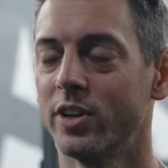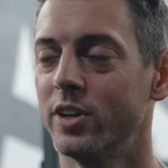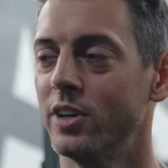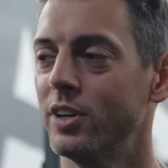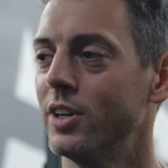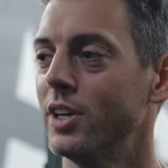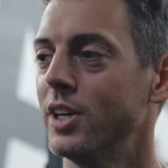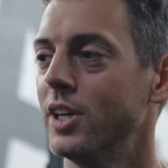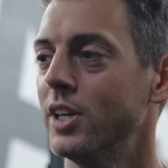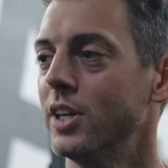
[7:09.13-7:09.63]

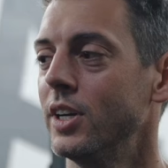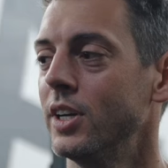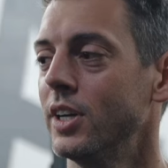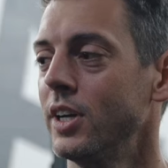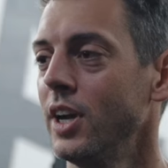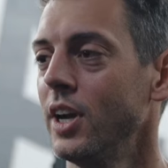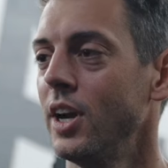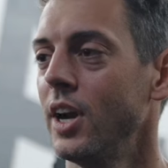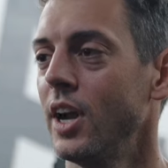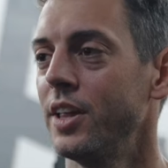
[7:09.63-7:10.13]

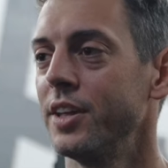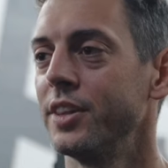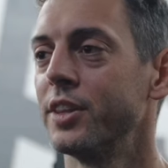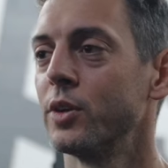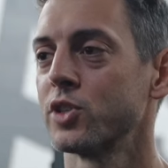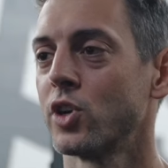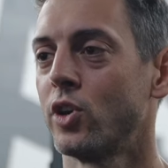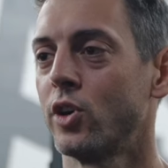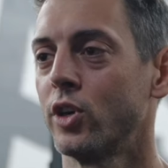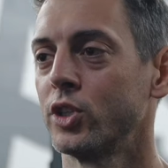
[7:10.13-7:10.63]
I think that
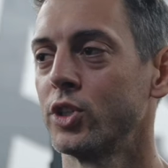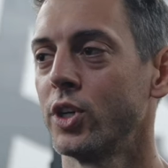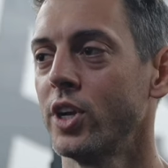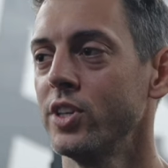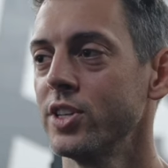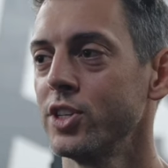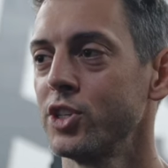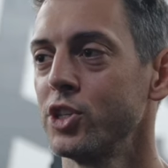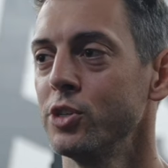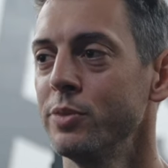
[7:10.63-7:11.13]
was a hard
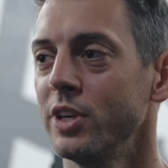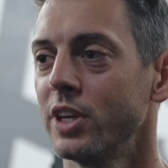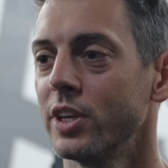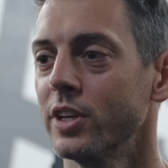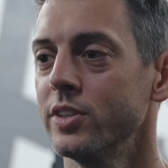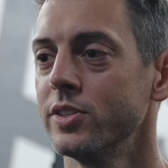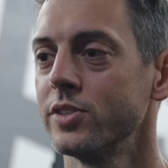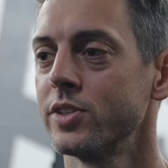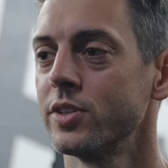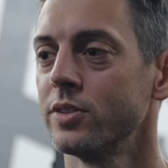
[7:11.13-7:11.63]
transition
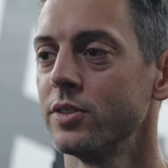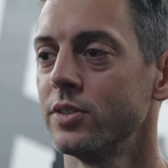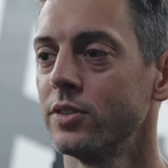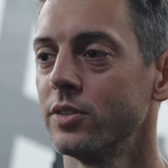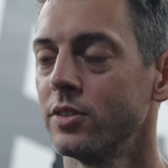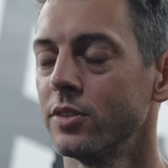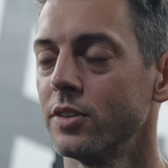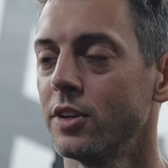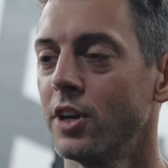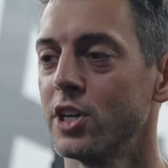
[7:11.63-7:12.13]
because,
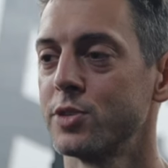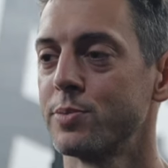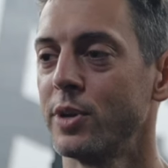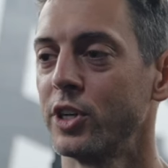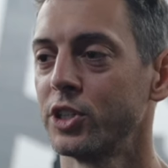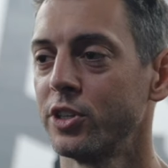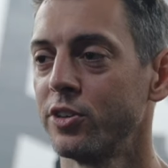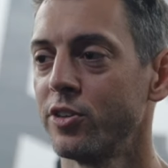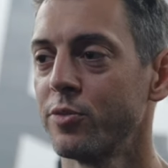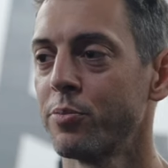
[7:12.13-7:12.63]

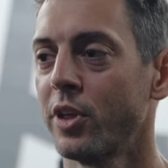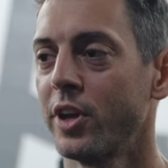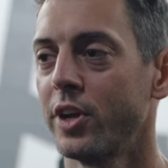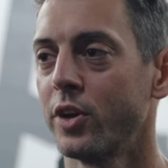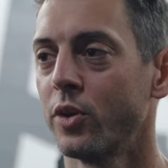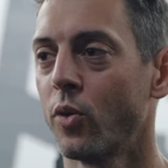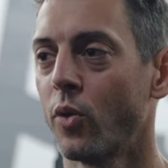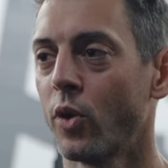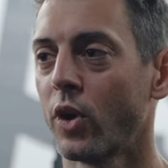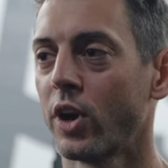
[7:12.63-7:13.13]
especially you're
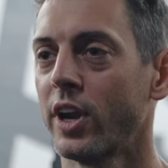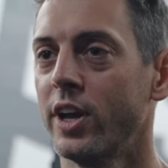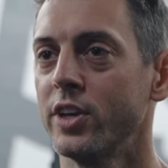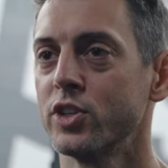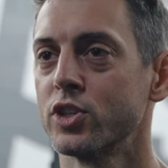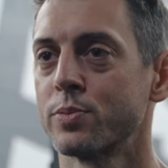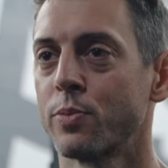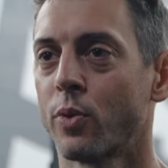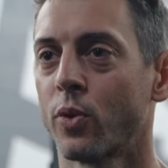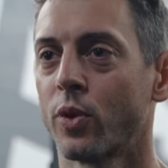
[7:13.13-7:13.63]
playing
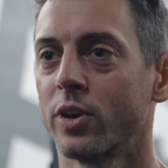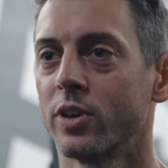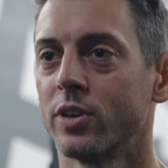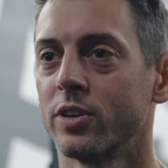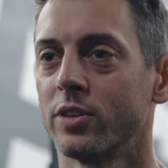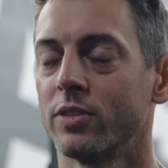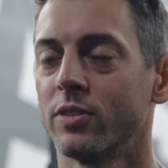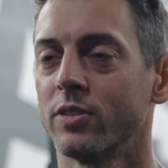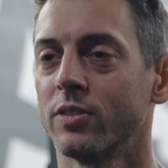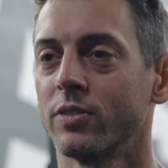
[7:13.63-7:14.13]
organized sport,
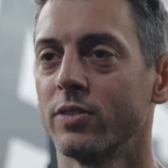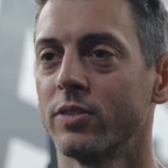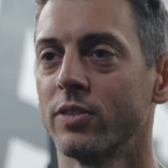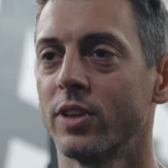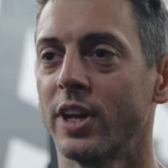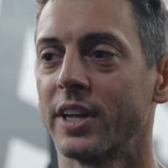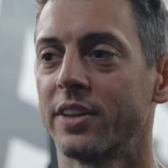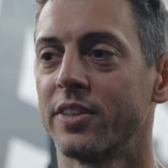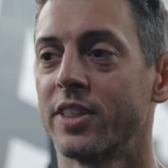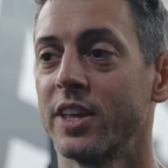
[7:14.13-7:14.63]

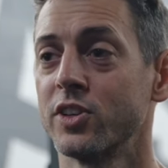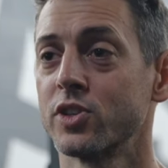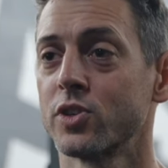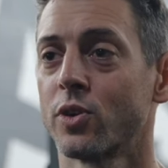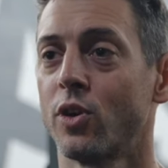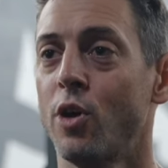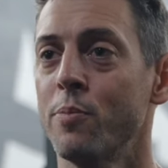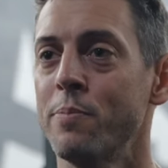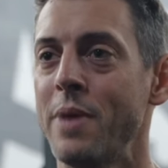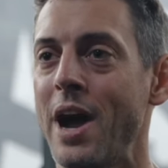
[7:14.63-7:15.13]
like things
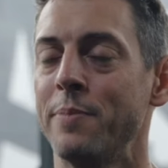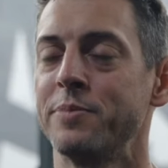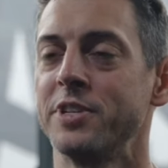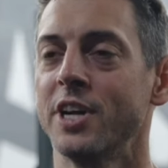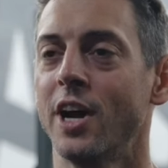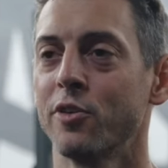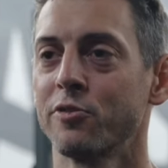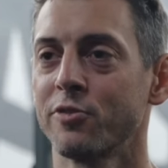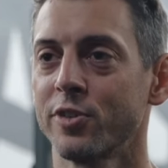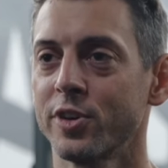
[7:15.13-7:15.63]
are all mapped
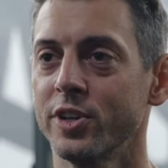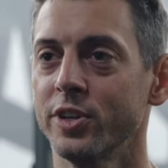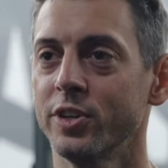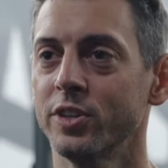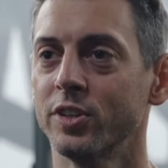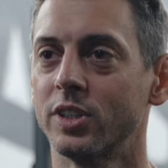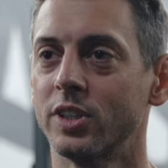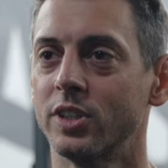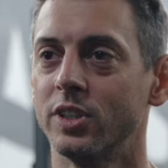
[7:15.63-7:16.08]
out for you.